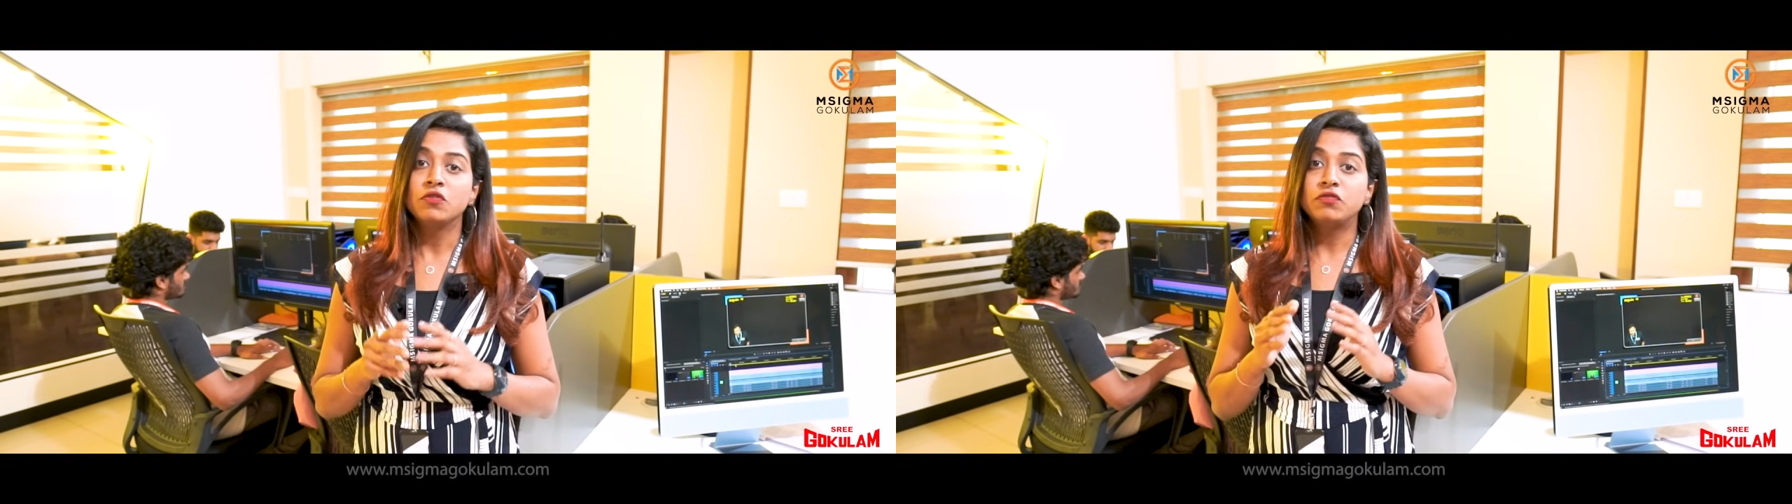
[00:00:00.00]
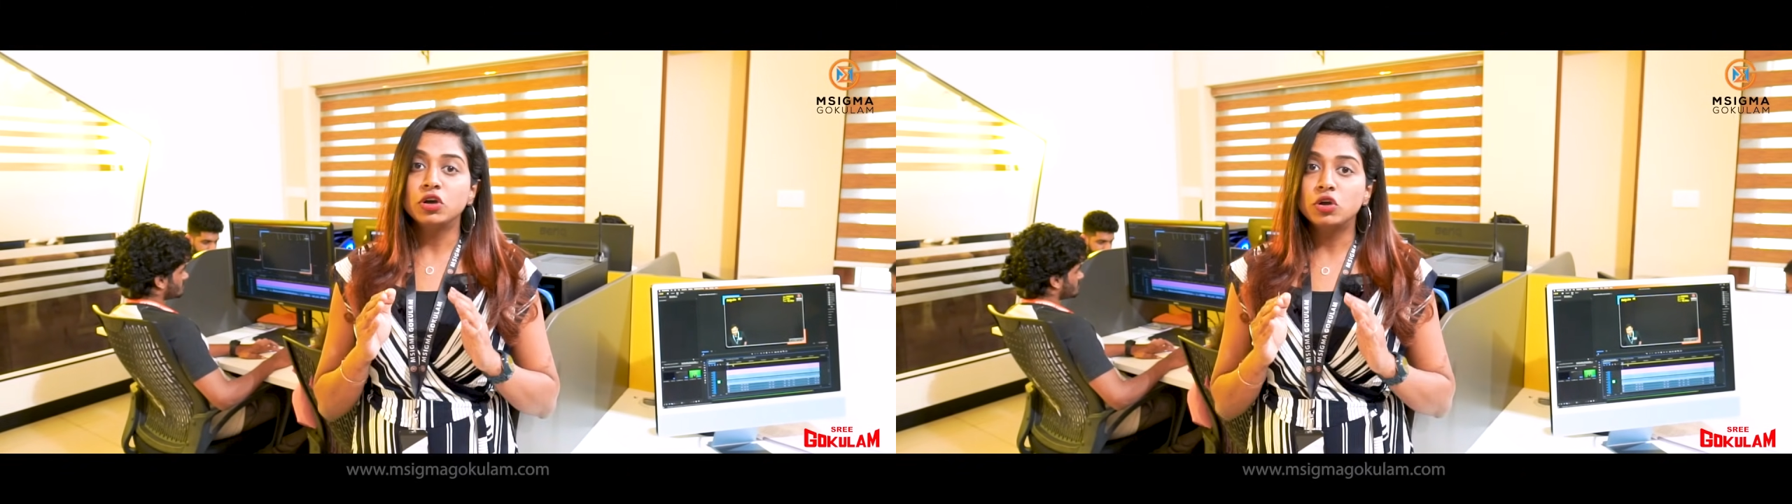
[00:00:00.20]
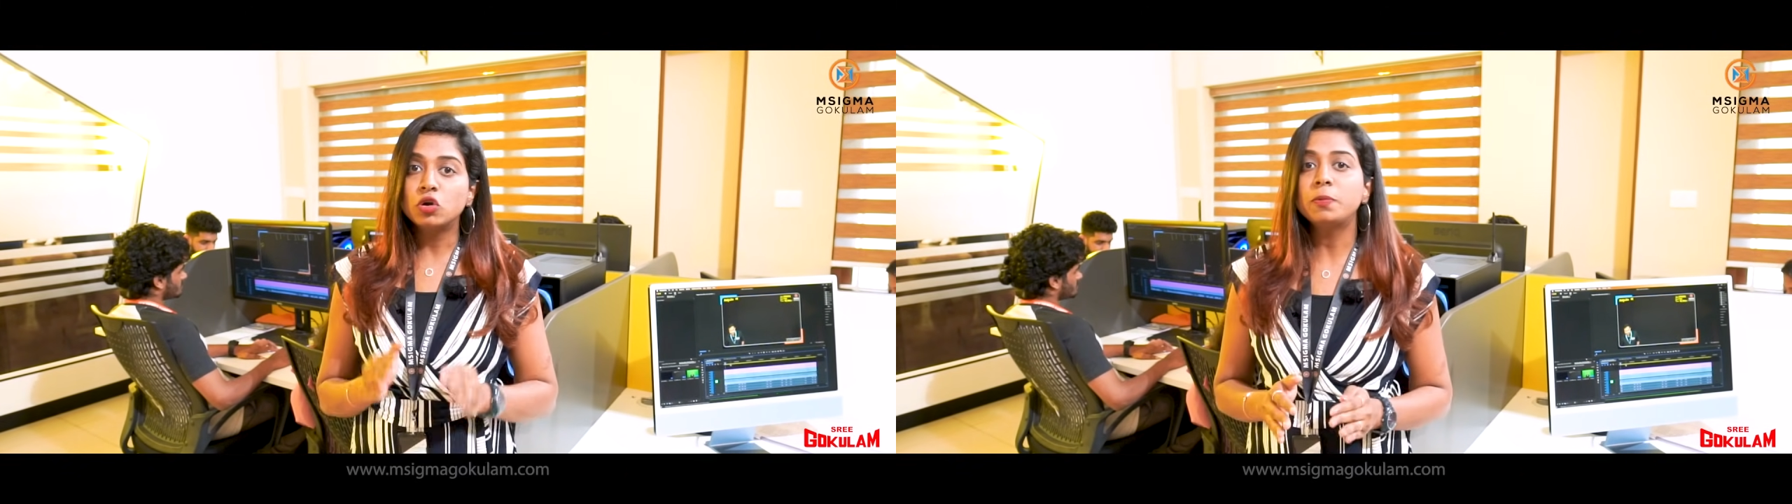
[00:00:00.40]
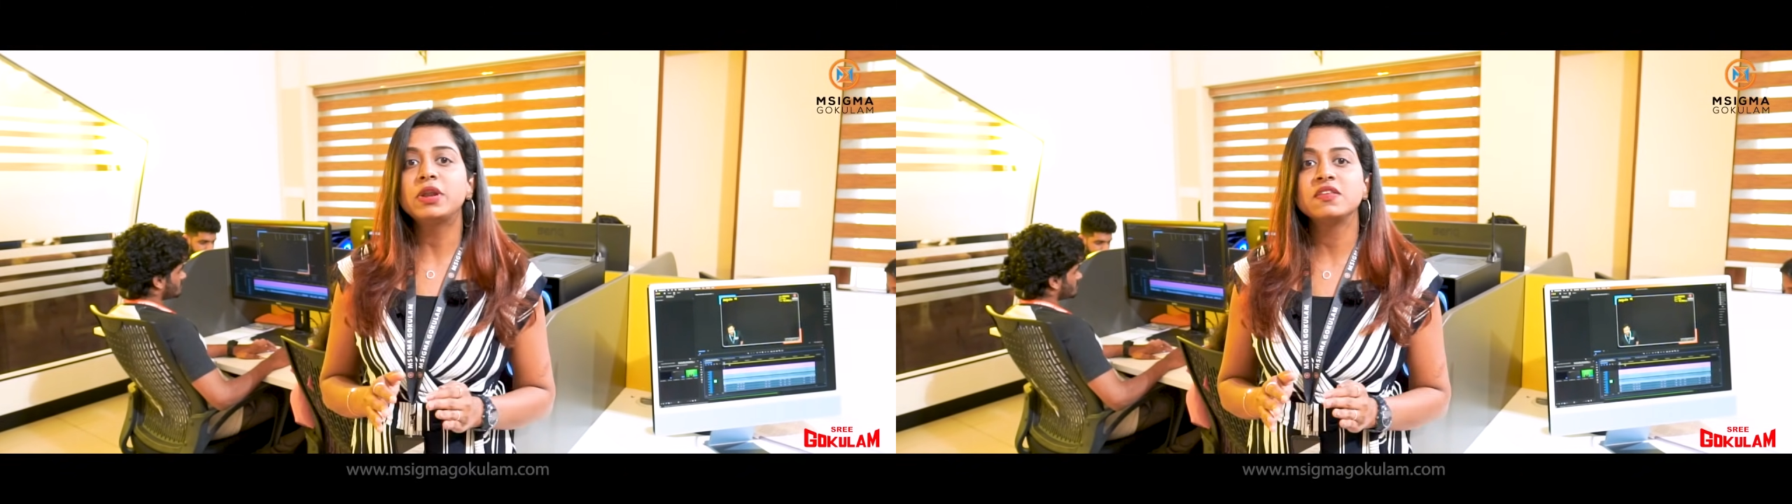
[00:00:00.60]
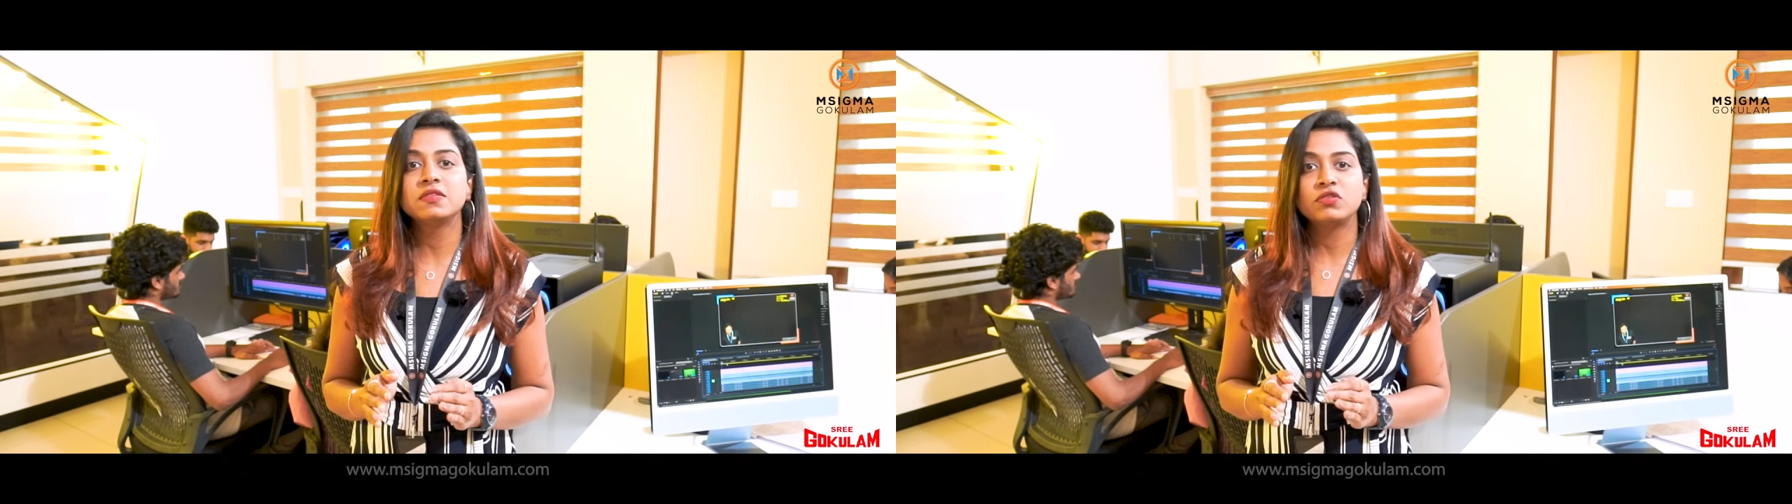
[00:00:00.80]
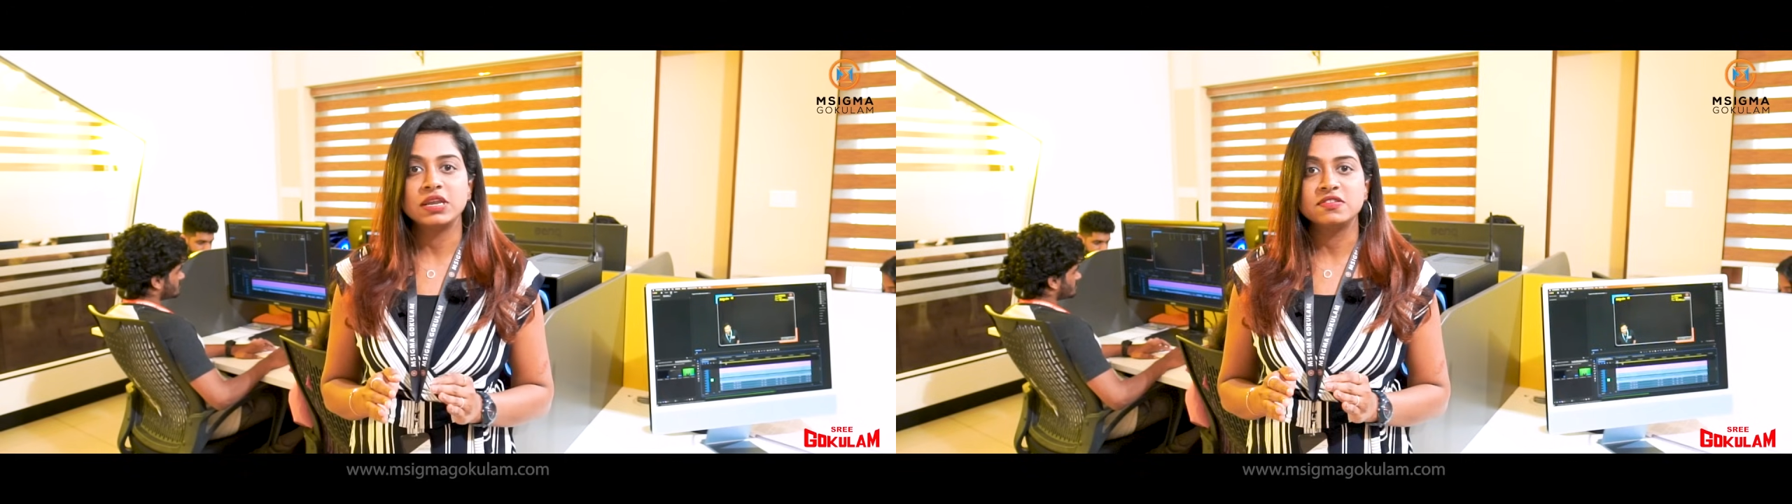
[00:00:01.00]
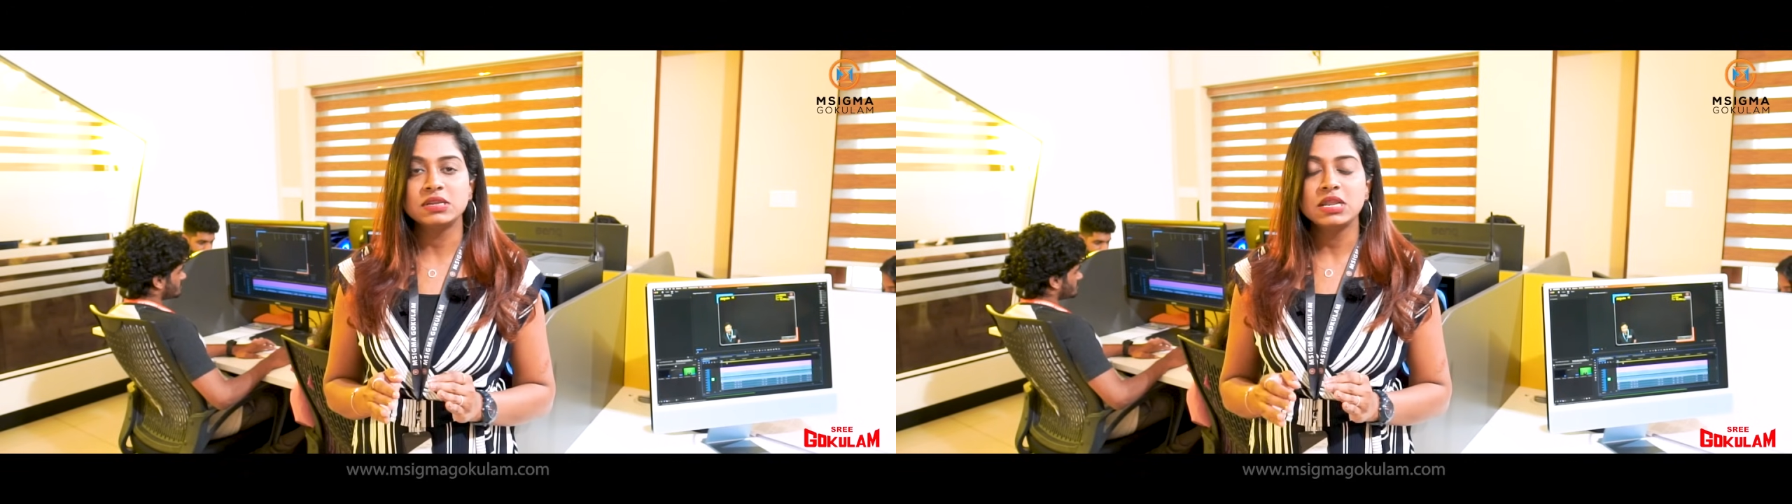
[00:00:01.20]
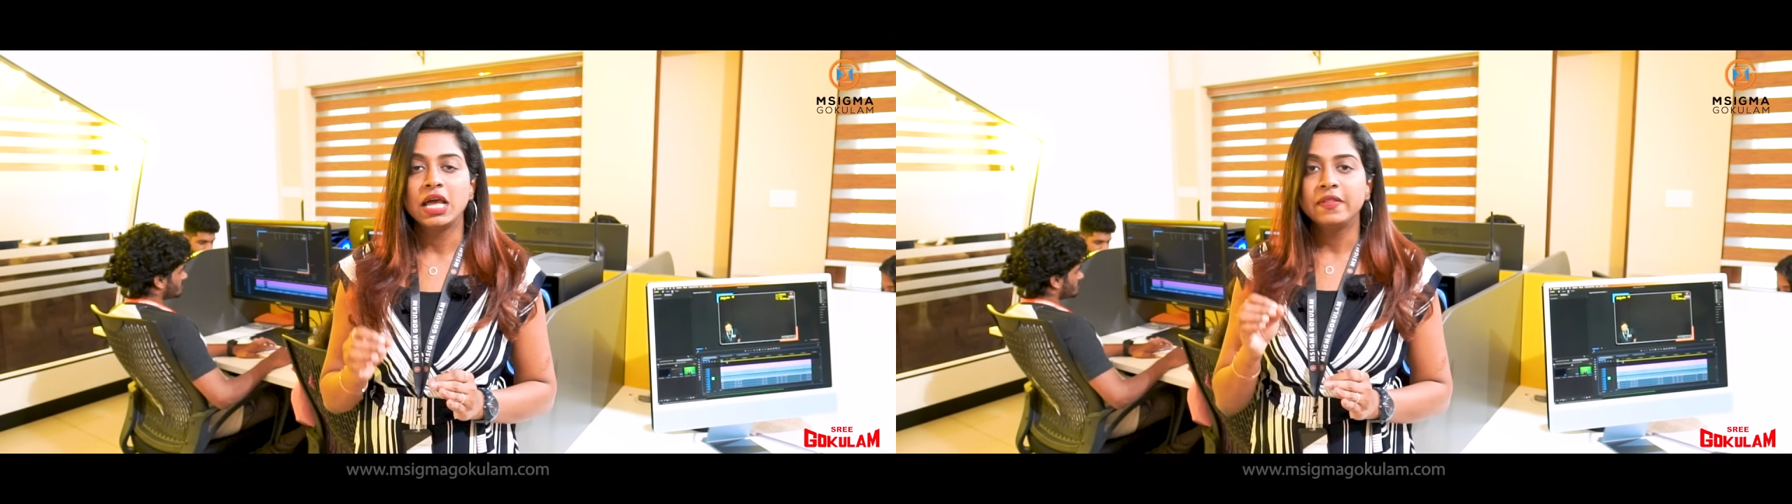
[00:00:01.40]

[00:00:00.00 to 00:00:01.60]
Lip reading: For group registration,